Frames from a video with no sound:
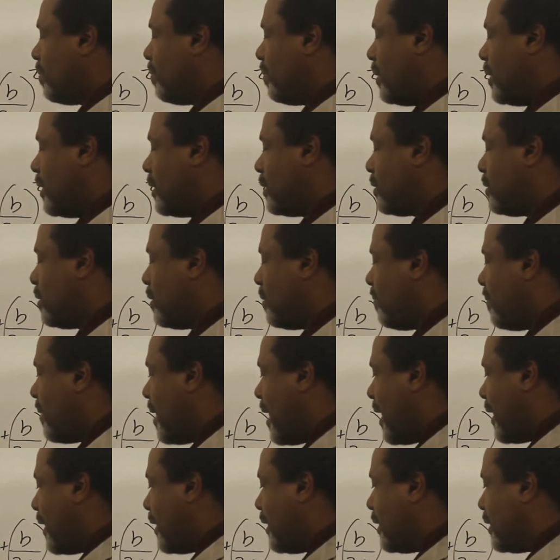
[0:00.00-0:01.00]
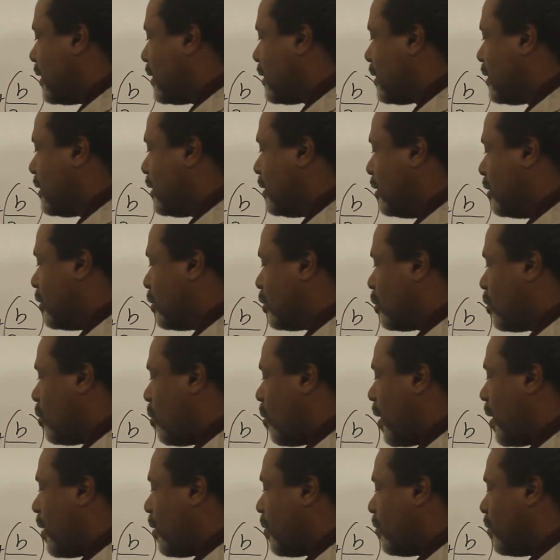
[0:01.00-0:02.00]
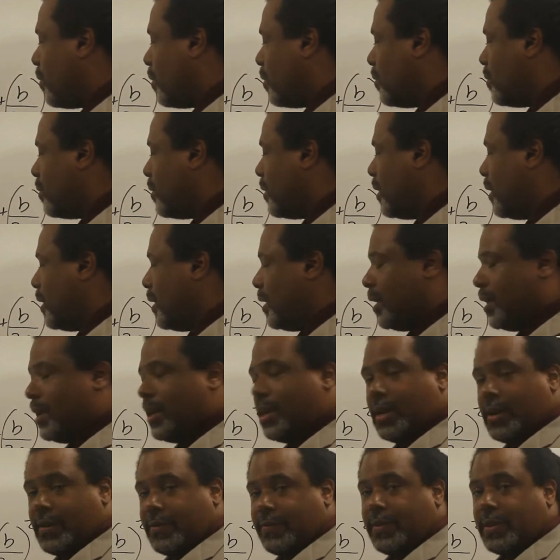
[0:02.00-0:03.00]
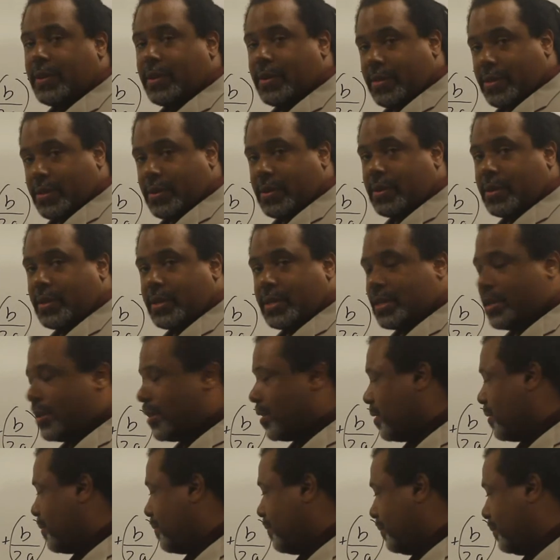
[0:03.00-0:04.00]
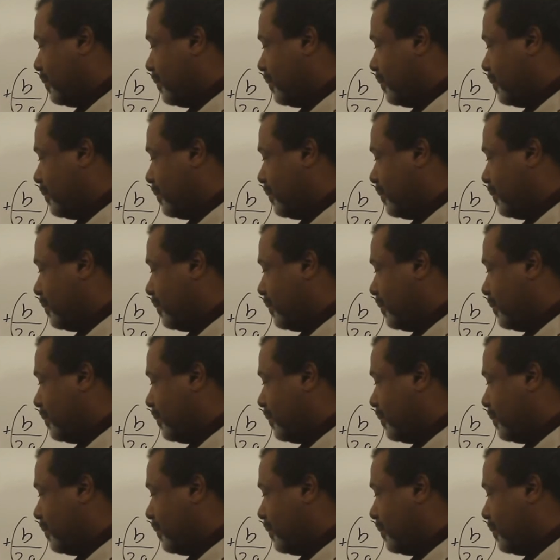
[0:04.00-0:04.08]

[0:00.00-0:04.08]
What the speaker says: plus or minus the square root of your third term.